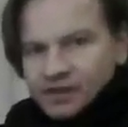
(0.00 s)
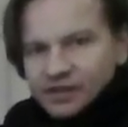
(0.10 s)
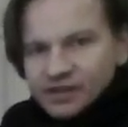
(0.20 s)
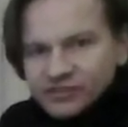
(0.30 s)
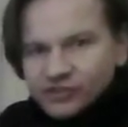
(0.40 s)

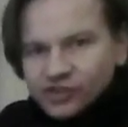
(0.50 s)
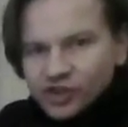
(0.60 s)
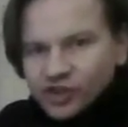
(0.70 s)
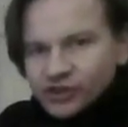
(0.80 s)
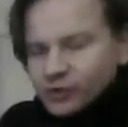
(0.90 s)
this
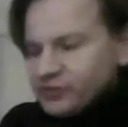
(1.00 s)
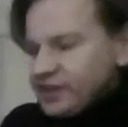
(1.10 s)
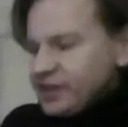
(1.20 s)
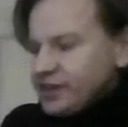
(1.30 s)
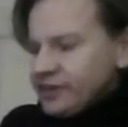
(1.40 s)
dart over
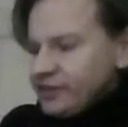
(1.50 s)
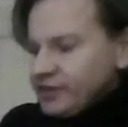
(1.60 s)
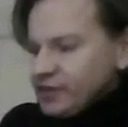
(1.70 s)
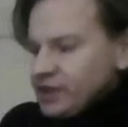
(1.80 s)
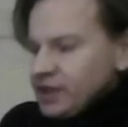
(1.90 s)
here,
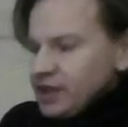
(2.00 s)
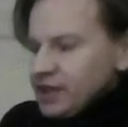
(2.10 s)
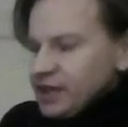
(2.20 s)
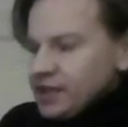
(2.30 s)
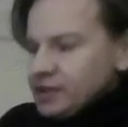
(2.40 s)

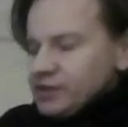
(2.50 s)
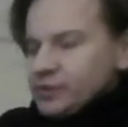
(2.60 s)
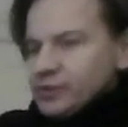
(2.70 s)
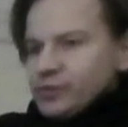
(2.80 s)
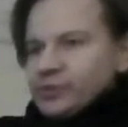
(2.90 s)
and
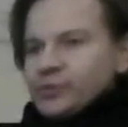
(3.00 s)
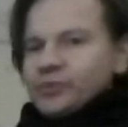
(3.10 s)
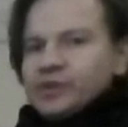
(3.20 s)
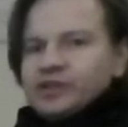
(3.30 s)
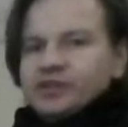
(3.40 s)

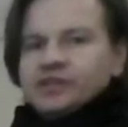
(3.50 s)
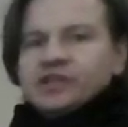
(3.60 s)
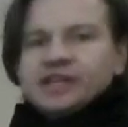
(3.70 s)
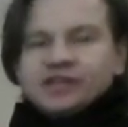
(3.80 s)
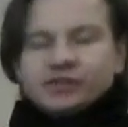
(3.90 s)
we'll
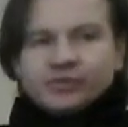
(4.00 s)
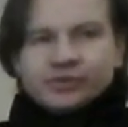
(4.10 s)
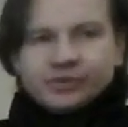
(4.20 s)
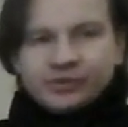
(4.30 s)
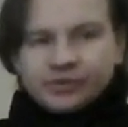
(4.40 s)
like
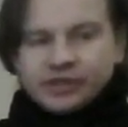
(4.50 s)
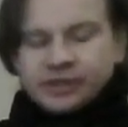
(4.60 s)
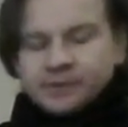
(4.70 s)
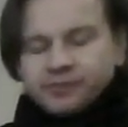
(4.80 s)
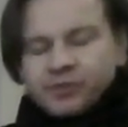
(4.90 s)

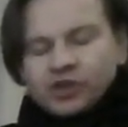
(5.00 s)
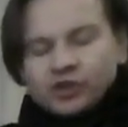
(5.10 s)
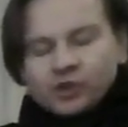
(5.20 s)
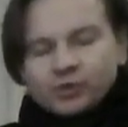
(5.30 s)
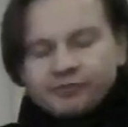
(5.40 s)
to
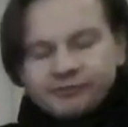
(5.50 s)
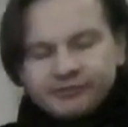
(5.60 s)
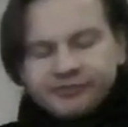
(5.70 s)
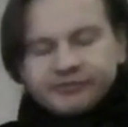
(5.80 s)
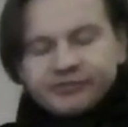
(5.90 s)
go
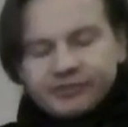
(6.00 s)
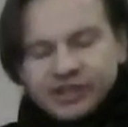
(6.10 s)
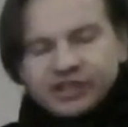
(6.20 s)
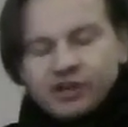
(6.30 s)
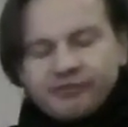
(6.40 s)

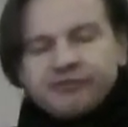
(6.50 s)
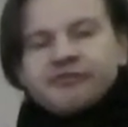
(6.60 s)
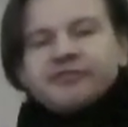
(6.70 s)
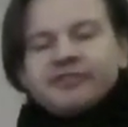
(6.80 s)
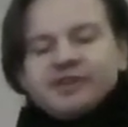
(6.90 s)
enough
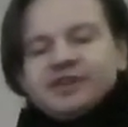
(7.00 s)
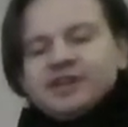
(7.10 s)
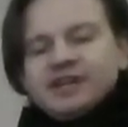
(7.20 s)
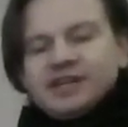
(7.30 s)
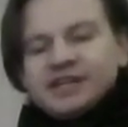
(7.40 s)

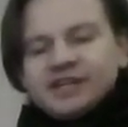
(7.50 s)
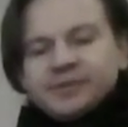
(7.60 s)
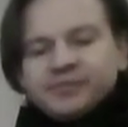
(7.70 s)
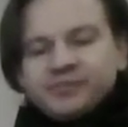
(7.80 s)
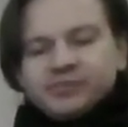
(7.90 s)

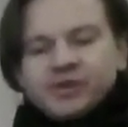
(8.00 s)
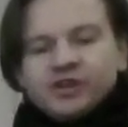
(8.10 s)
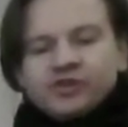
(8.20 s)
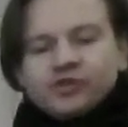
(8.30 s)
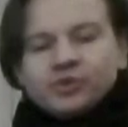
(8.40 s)
to
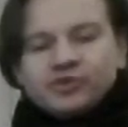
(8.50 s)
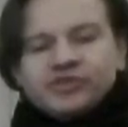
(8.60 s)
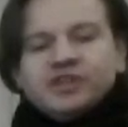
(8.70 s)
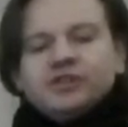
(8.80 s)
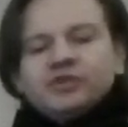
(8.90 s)

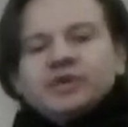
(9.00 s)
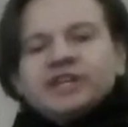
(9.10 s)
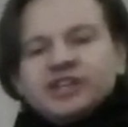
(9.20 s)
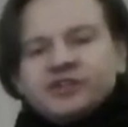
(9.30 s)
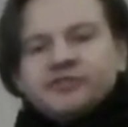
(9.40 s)
continue
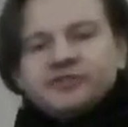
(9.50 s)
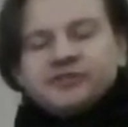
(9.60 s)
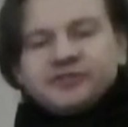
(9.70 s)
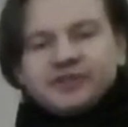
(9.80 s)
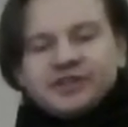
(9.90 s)
enough
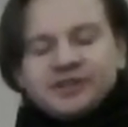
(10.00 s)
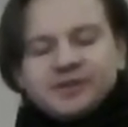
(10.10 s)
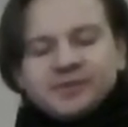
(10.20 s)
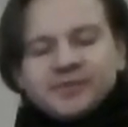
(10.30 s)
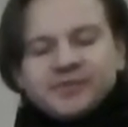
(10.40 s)

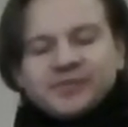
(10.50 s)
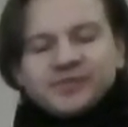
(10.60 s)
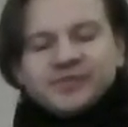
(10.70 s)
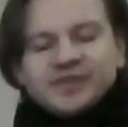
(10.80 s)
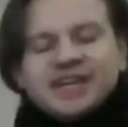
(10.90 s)

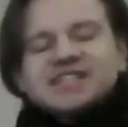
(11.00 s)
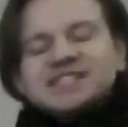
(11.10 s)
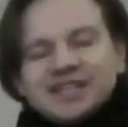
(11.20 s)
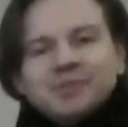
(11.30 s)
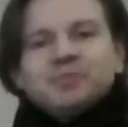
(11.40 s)
as
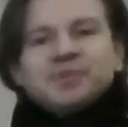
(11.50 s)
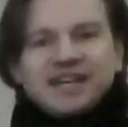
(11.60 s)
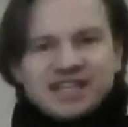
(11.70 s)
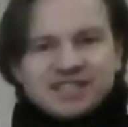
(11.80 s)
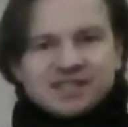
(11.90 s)
deep
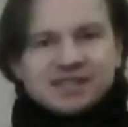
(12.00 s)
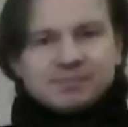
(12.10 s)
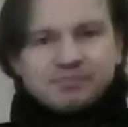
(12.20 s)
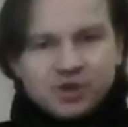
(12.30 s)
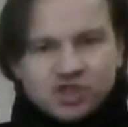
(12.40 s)
as
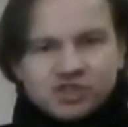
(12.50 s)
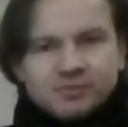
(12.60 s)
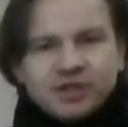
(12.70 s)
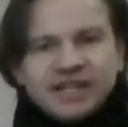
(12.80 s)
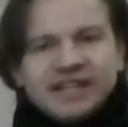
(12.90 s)

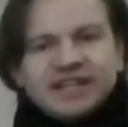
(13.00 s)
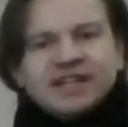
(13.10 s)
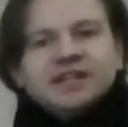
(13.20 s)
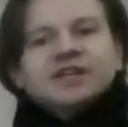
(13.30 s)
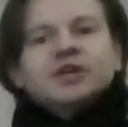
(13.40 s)
possible
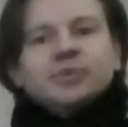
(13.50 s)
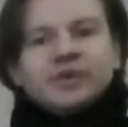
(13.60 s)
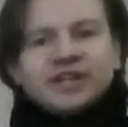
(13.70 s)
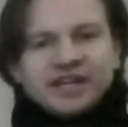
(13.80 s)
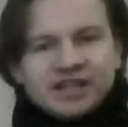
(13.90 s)
here
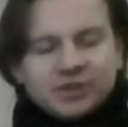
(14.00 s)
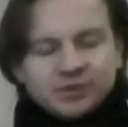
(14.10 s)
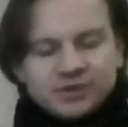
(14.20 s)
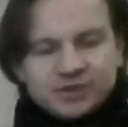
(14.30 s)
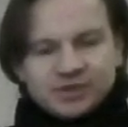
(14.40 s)

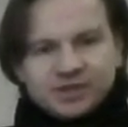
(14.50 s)
without